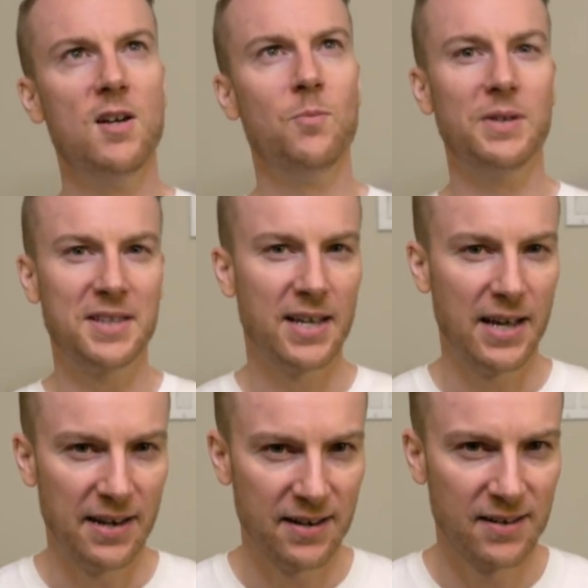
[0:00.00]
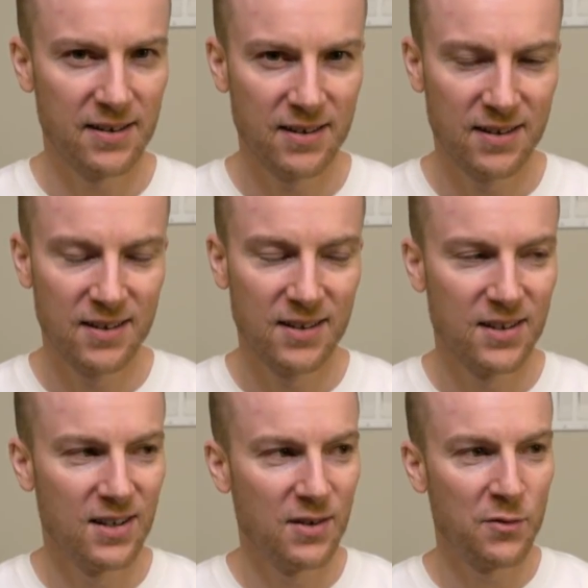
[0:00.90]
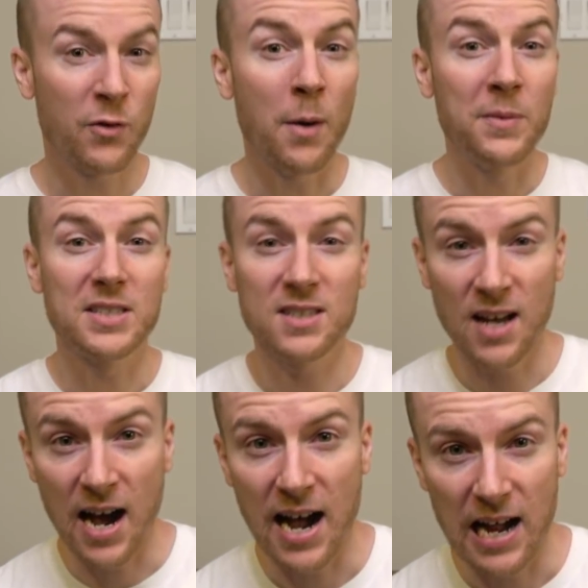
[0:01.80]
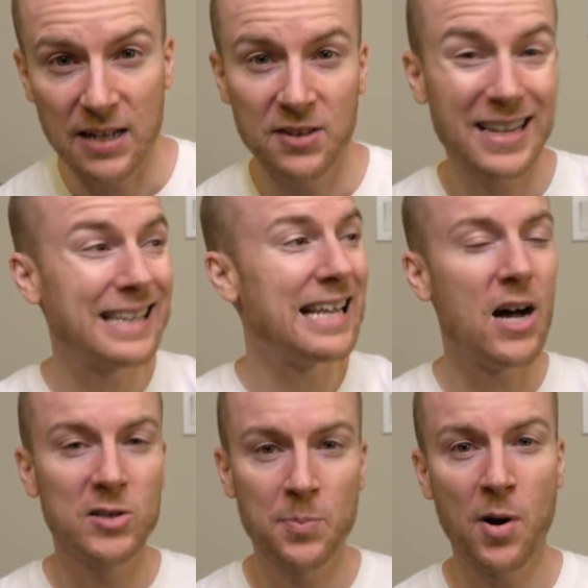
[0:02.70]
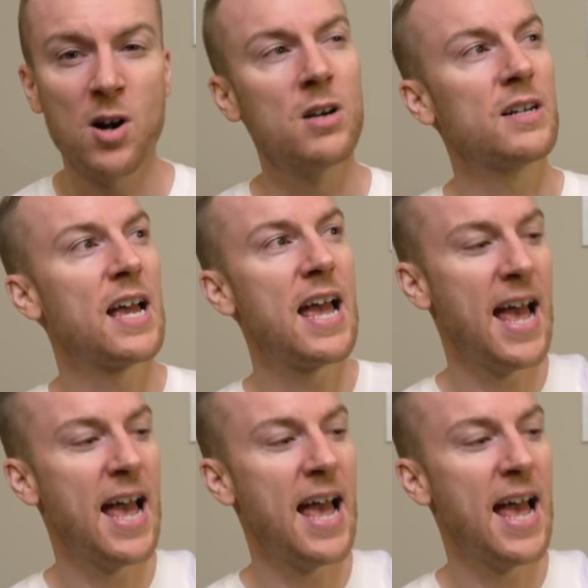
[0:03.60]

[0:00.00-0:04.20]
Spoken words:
But then from the sky, the clouds part,